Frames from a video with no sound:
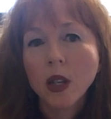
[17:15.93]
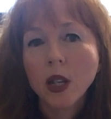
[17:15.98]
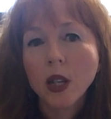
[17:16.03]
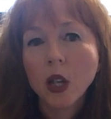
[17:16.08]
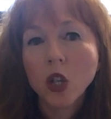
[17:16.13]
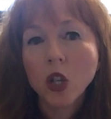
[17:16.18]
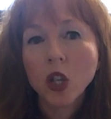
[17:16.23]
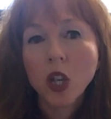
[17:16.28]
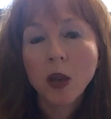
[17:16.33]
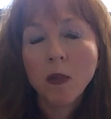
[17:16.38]

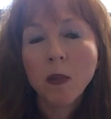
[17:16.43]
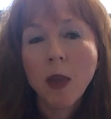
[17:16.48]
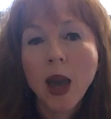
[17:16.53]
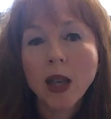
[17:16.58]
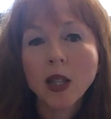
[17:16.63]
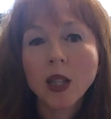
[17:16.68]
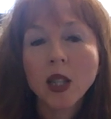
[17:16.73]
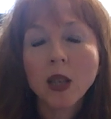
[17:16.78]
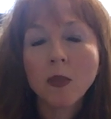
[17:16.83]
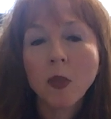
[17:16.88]
Does she
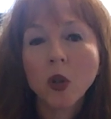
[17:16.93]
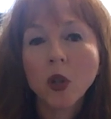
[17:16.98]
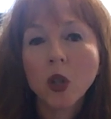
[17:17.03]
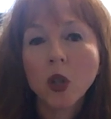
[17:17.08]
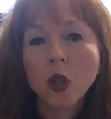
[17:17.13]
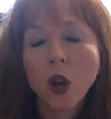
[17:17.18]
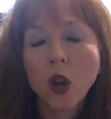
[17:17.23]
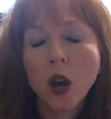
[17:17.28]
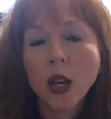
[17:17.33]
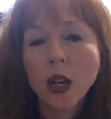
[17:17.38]
amass them on the
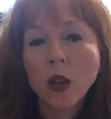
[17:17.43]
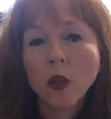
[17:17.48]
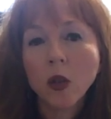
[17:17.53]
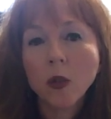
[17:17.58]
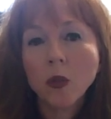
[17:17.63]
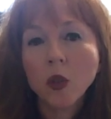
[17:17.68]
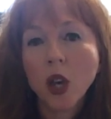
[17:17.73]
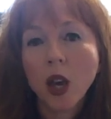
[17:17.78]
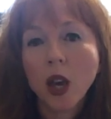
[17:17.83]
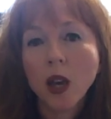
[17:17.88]
dining
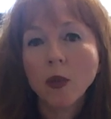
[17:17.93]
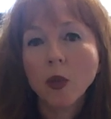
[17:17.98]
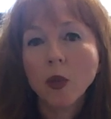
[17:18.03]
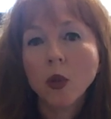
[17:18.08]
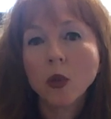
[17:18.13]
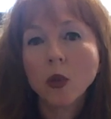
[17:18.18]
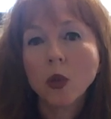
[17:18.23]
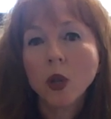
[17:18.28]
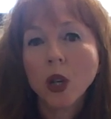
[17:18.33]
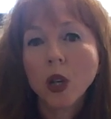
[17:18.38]
room
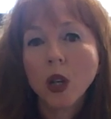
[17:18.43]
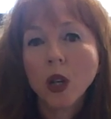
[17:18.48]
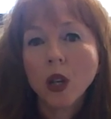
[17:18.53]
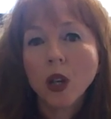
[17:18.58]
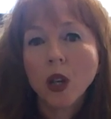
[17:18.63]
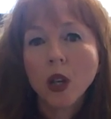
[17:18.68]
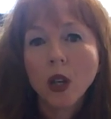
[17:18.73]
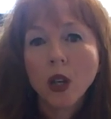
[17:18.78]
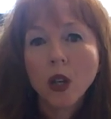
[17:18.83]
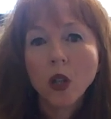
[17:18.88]
table
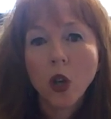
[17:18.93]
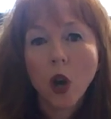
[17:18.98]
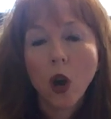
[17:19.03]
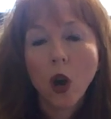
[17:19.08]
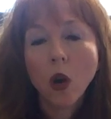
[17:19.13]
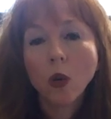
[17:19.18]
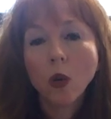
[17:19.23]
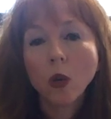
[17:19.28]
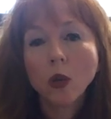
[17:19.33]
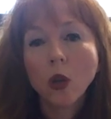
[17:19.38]
to
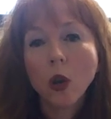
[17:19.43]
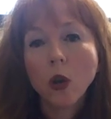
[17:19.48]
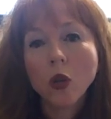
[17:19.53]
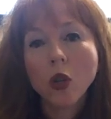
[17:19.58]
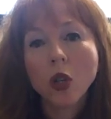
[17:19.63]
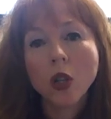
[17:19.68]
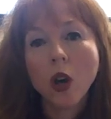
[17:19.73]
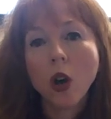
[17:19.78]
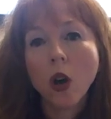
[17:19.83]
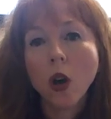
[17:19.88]
hold on
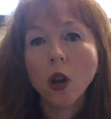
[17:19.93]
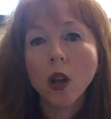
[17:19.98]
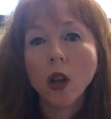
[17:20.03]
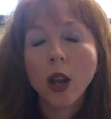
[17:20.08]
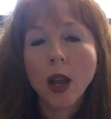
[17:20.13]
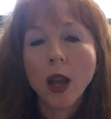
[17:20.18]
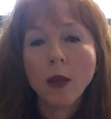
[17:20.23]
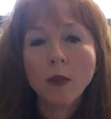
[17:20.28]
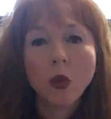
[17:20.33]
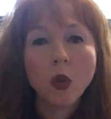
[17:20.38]
to the
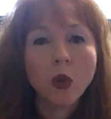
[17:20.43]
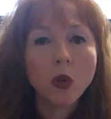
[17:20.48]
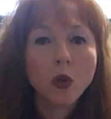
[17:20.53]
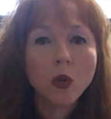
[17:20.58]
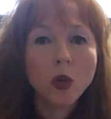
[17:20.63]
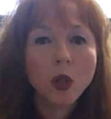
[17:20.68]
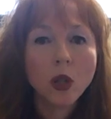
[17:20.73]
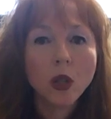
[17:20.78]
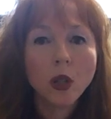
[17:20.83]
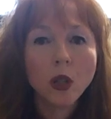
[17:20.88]
holiday
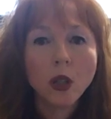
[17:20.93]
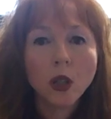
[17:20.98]
mood?